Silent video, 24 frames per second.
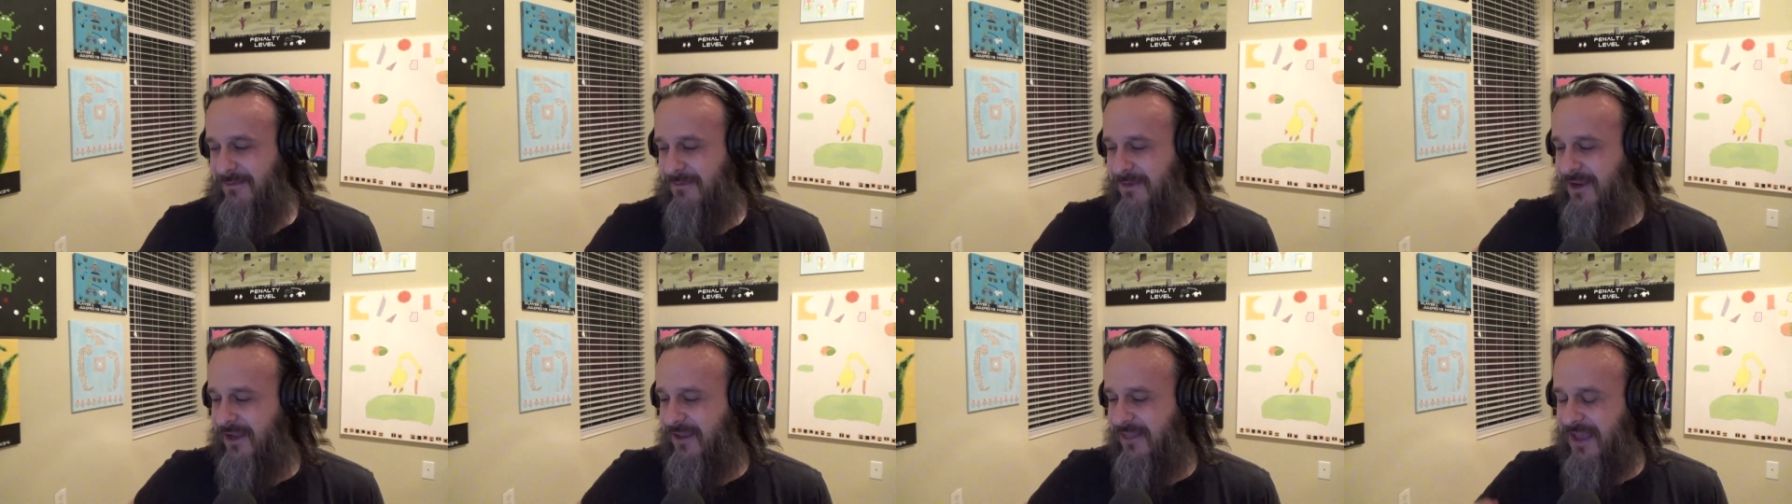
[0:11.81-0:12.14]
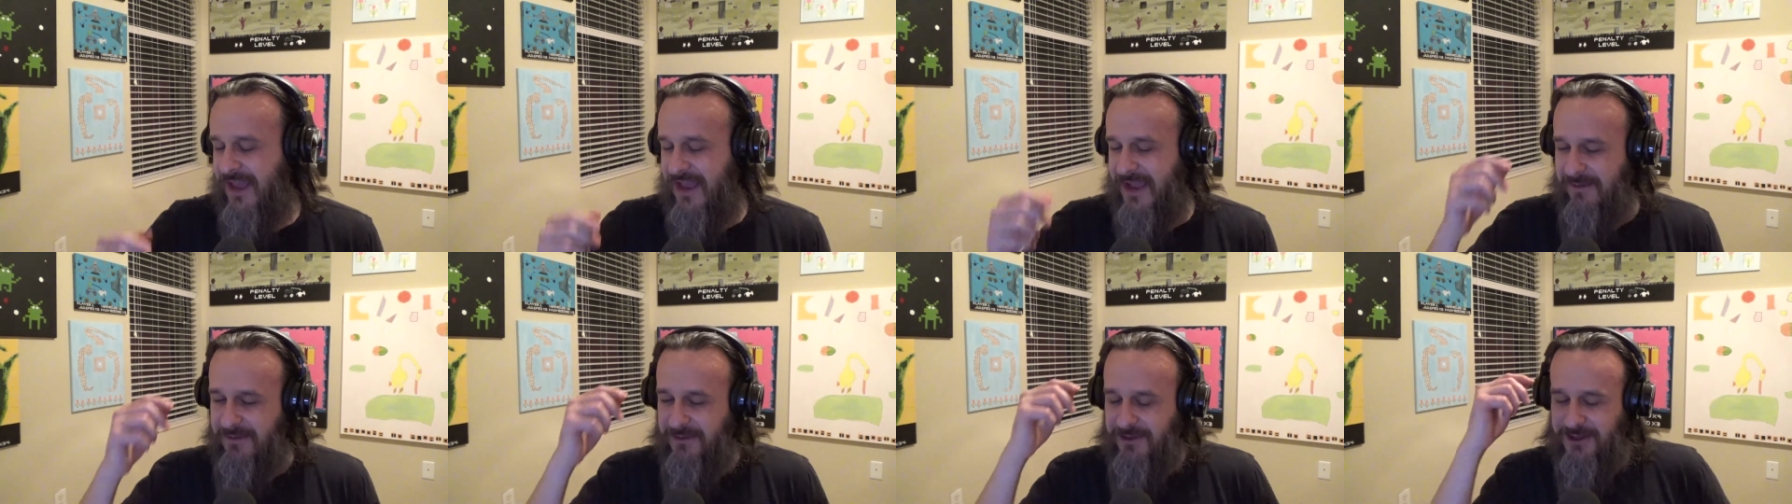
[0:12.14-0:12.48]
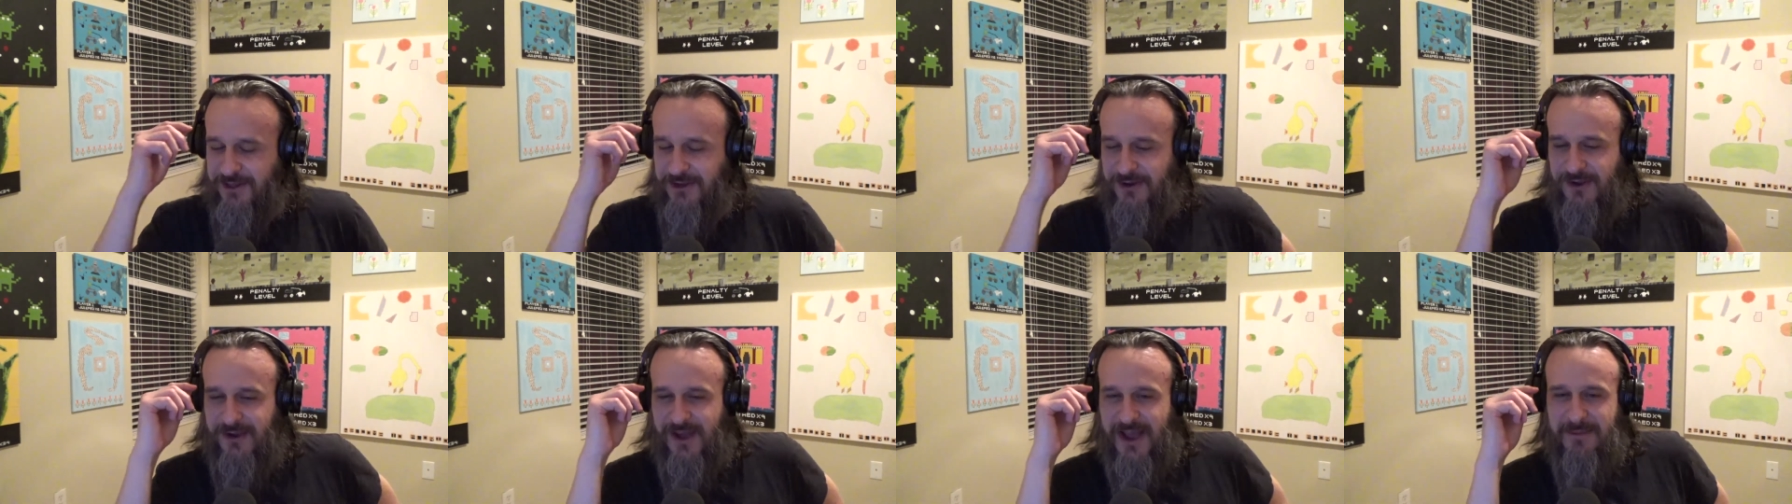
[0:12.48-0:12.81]
because I am a
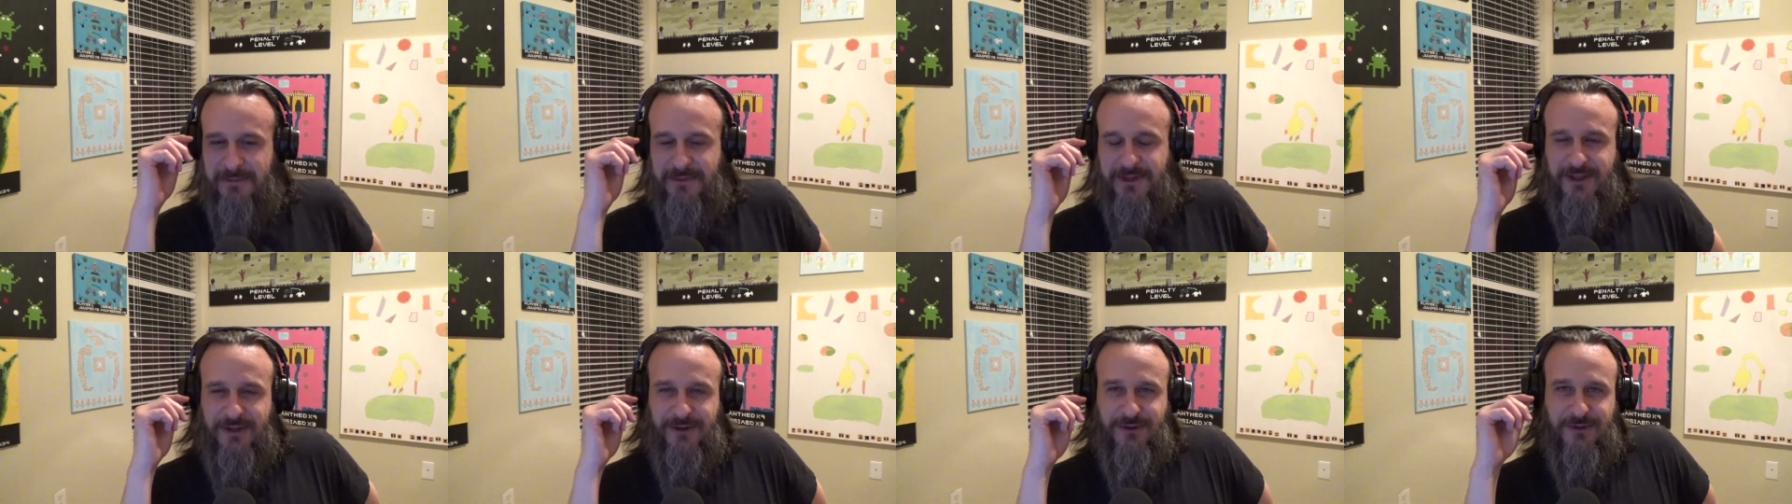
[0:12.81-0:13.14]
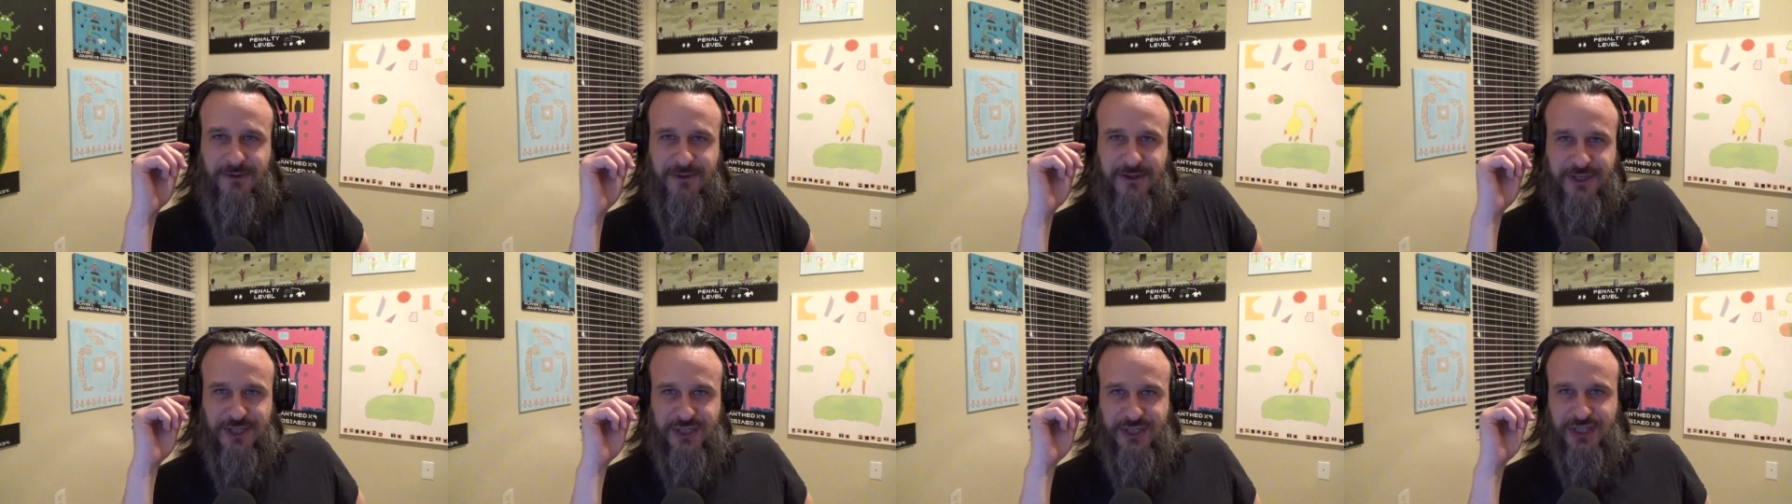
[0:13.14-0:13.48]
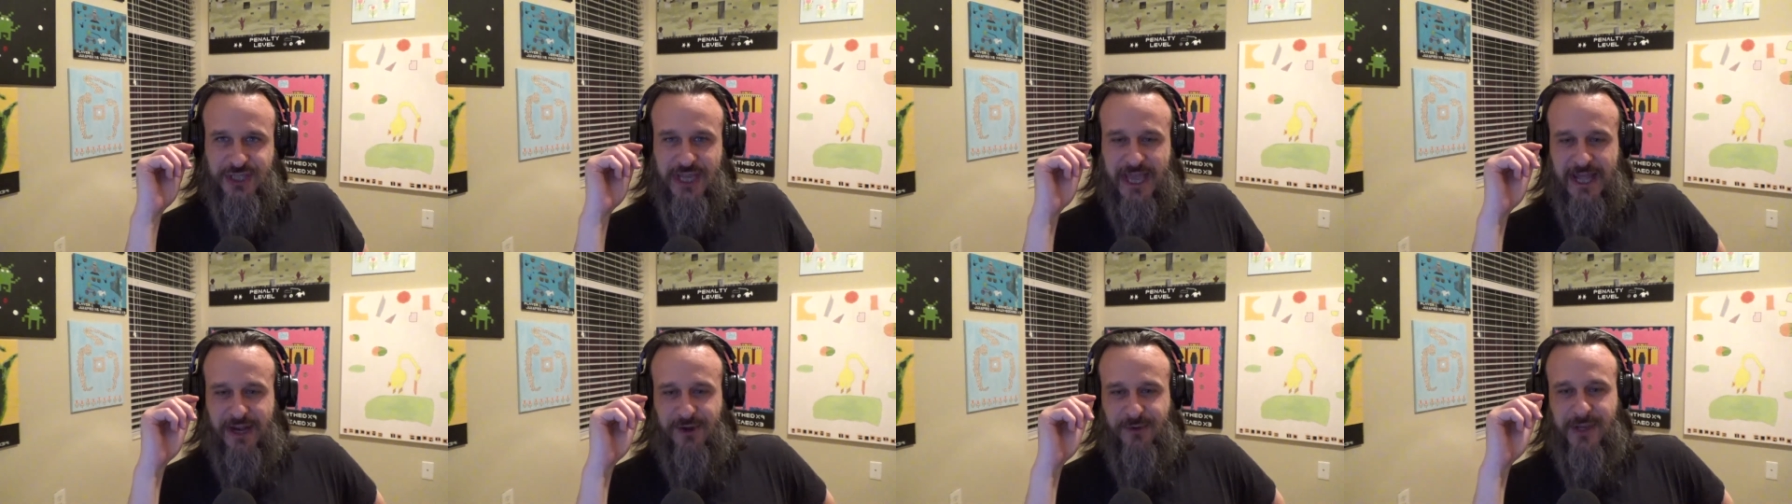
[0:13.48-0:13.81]
little, I'm a little
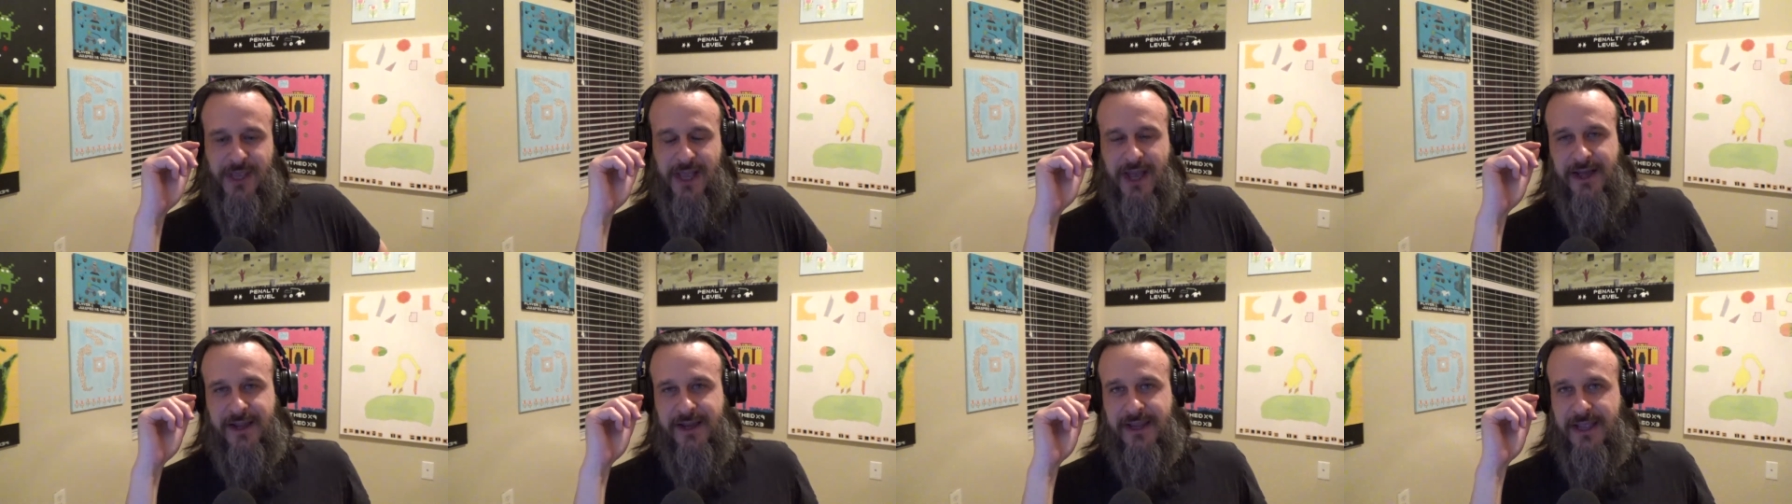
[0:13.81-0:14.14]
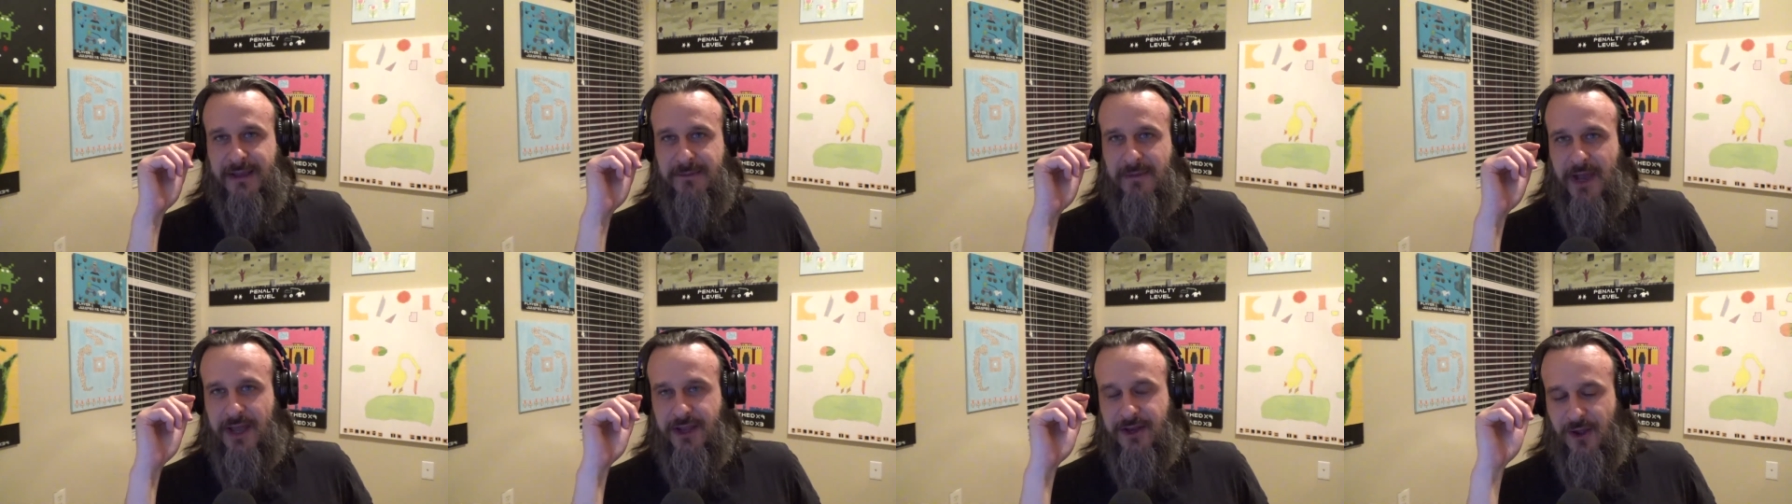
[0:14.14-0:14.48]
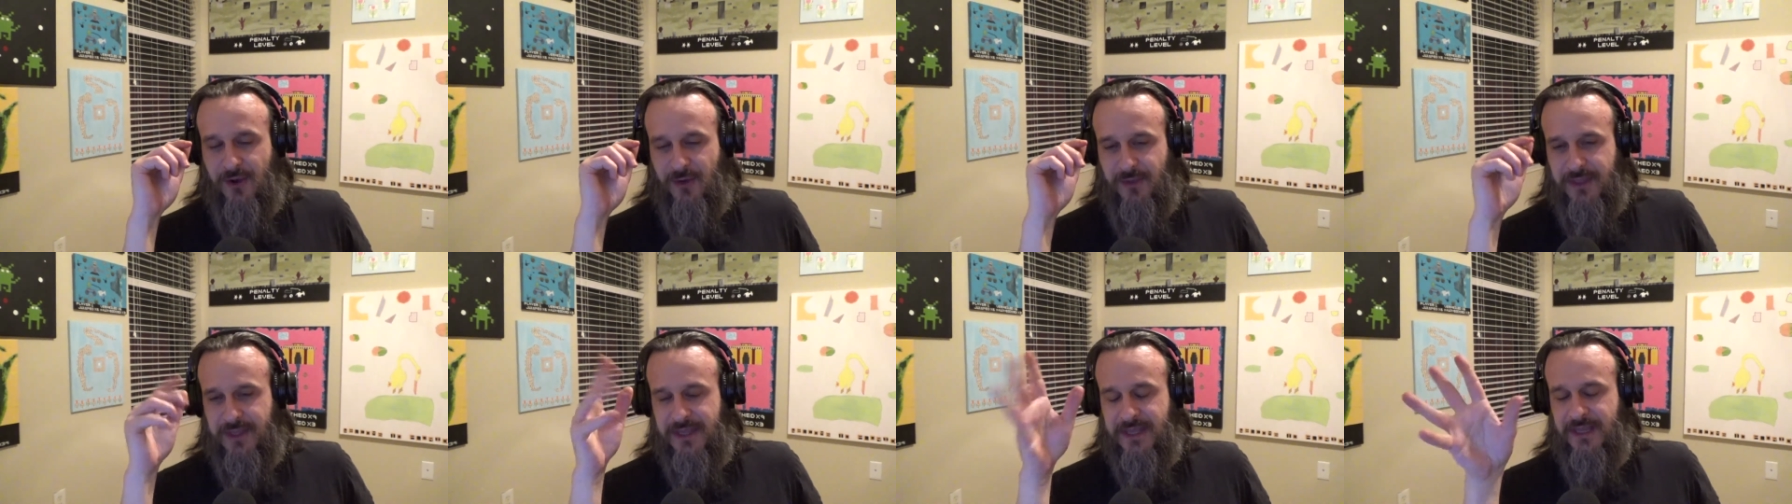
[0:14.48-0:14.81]
shadowy on him. I
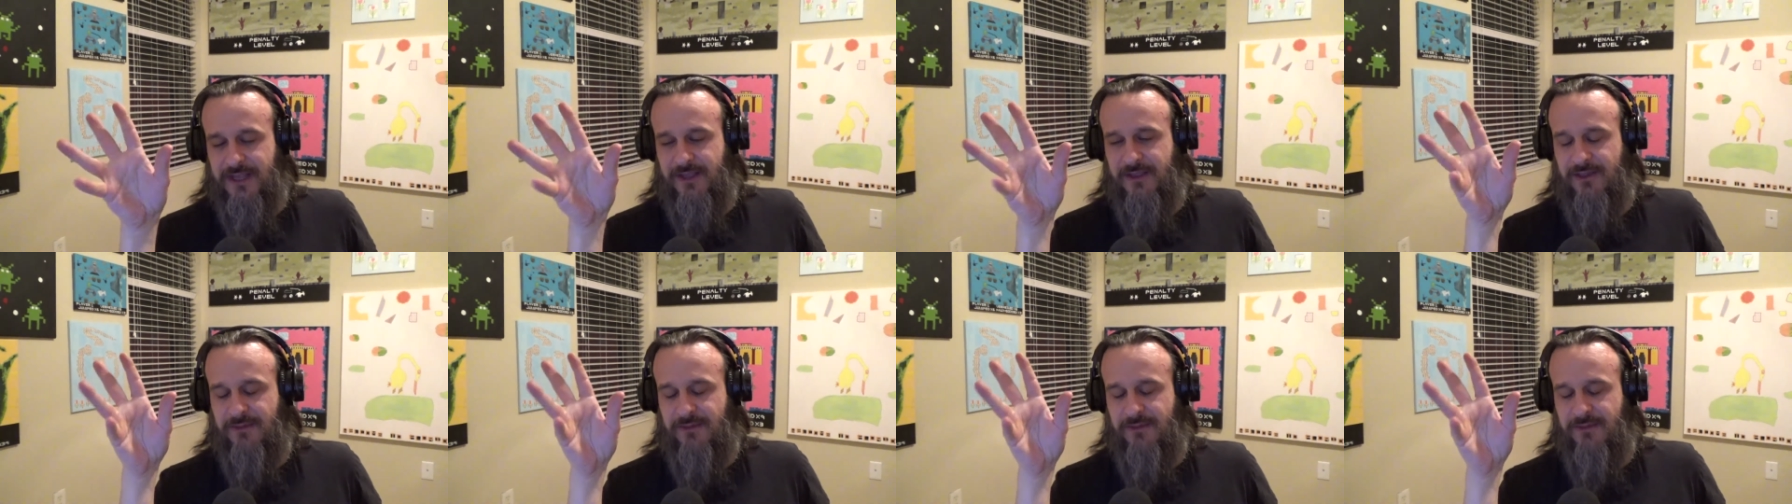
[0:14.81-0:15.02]
know that he